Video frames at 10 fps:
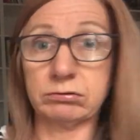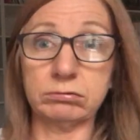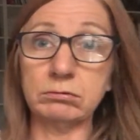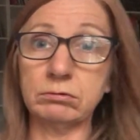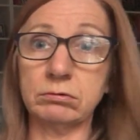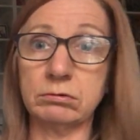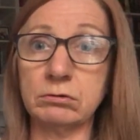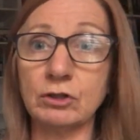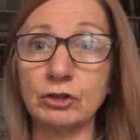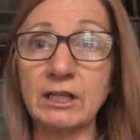Ooh,
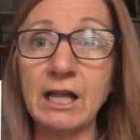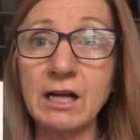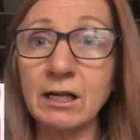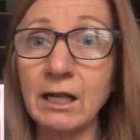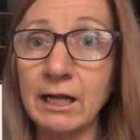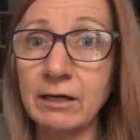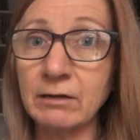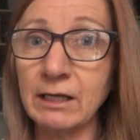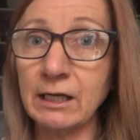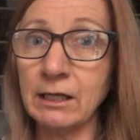good luck,
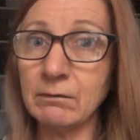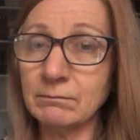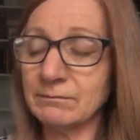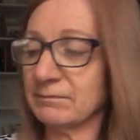Clowny.